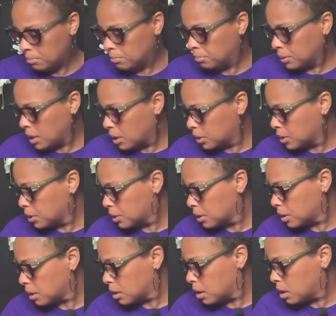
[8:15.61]
Blanc.
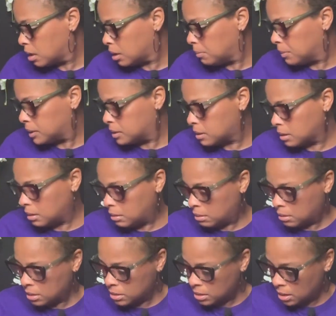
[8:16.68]
Let me see,
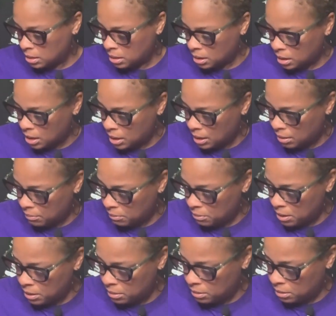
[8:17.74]
cause I think I have it
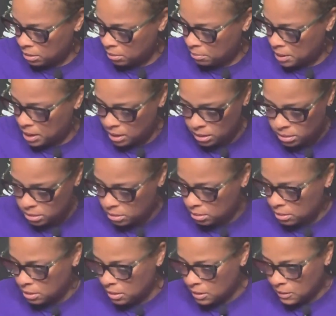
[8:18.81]
right here in the box.
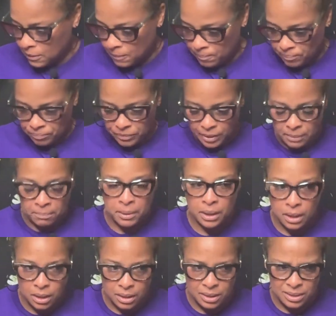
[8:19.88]

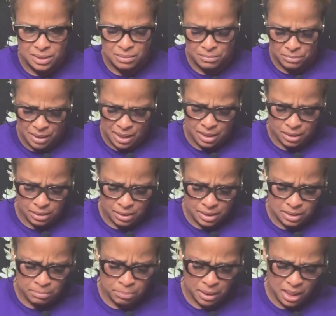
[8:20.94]
It's yeah,
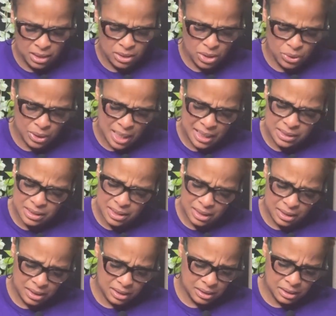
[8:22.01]
it's Blanco Latte,
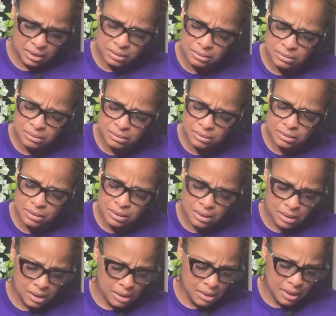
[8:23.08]
isn't it?
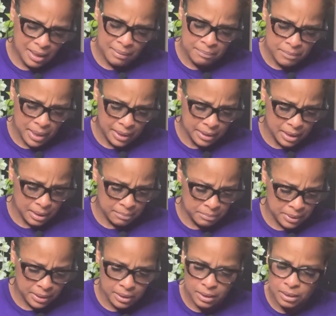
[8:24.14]
It may not
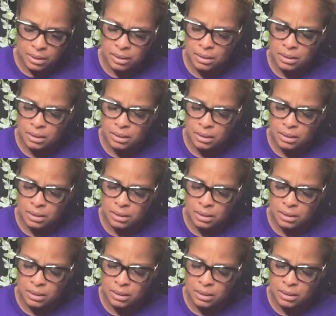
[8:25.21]
be.